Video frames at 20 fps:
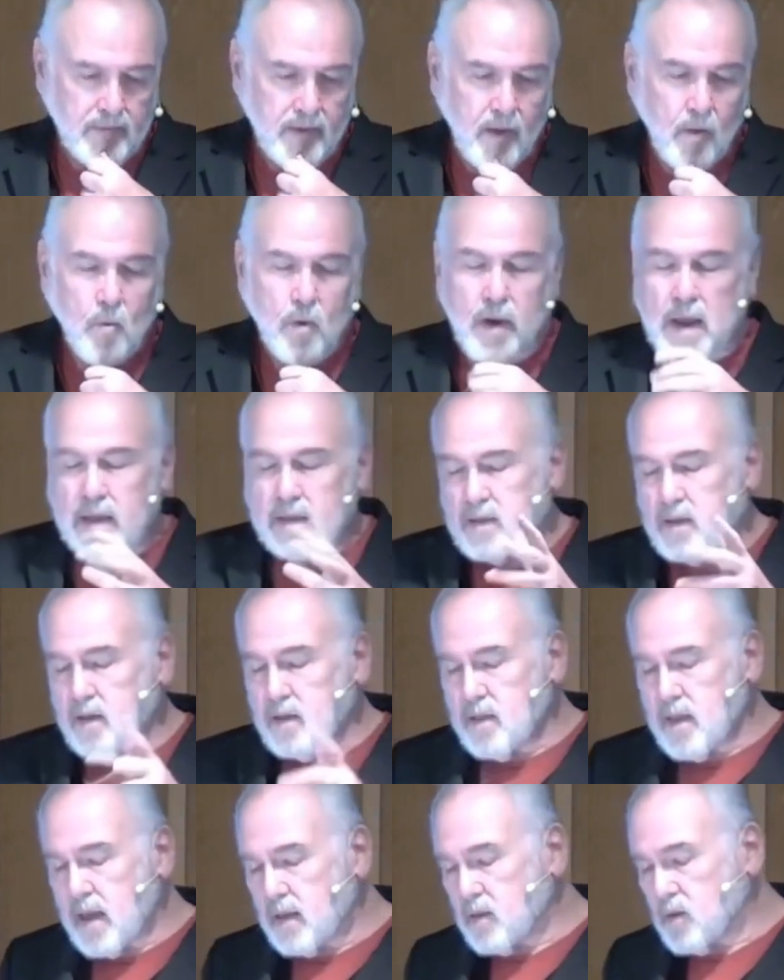When I did
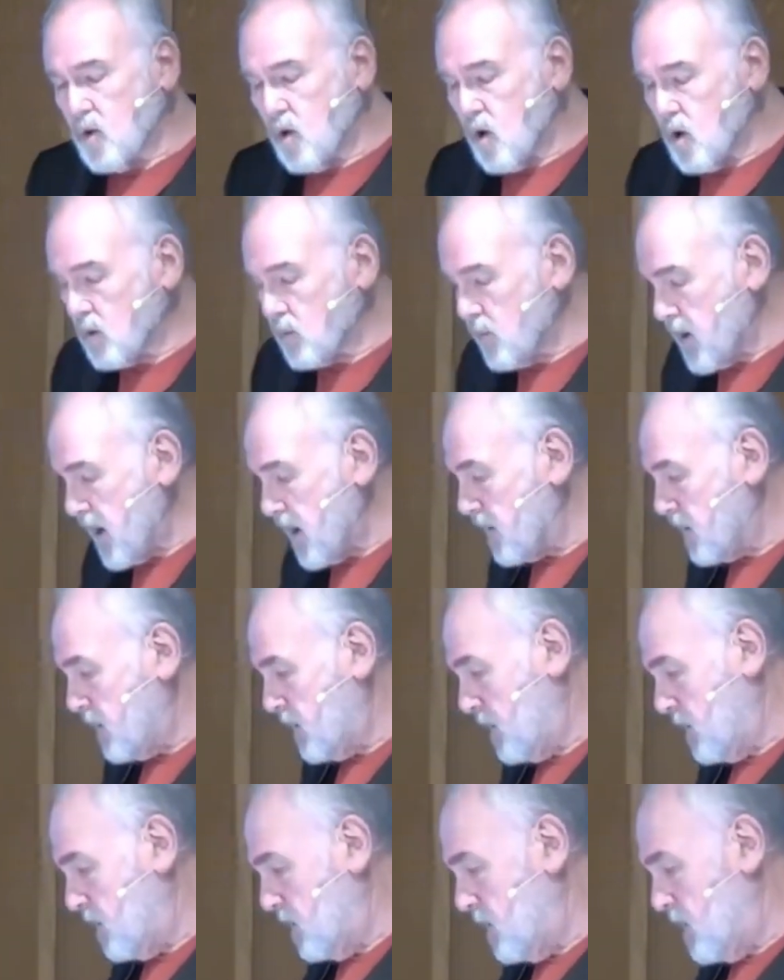that talk back
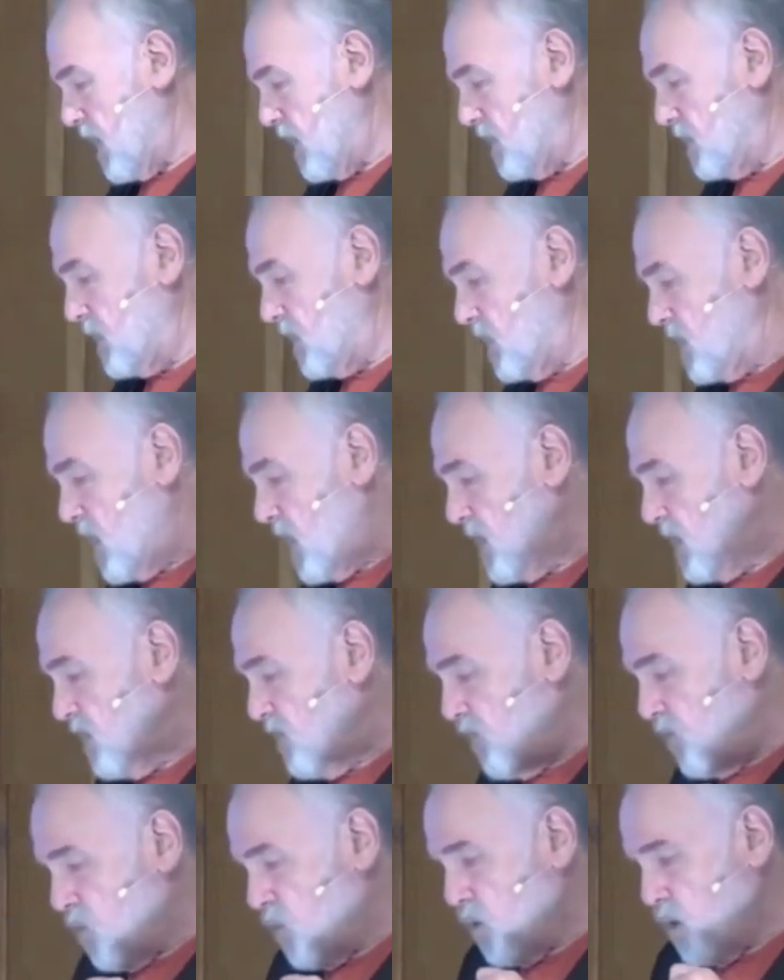in
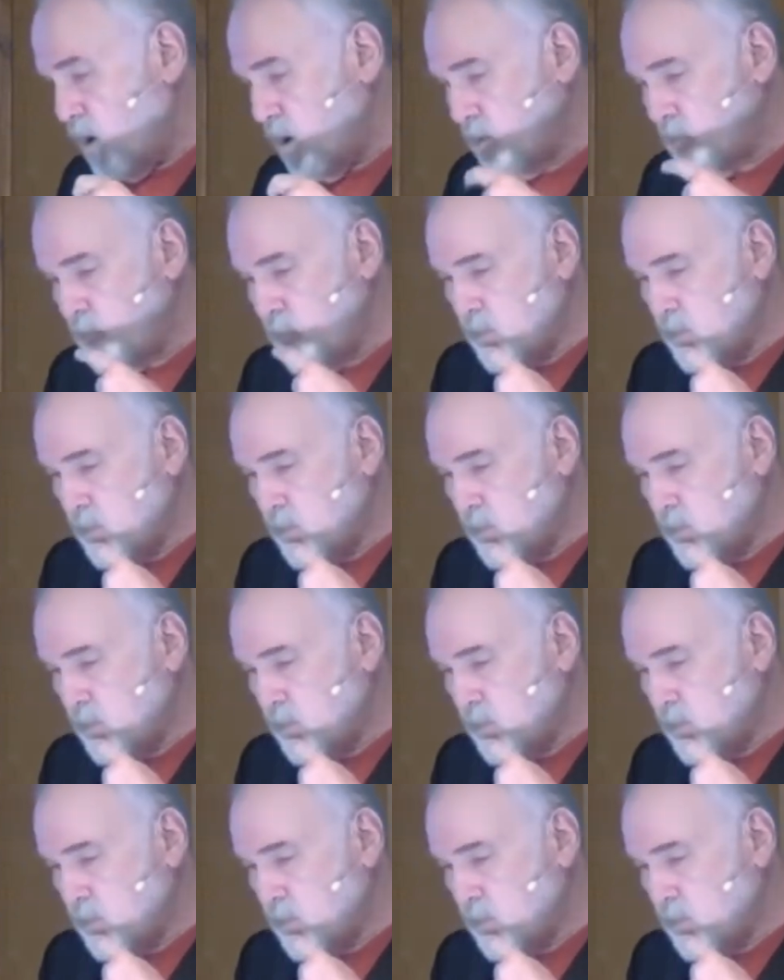1994,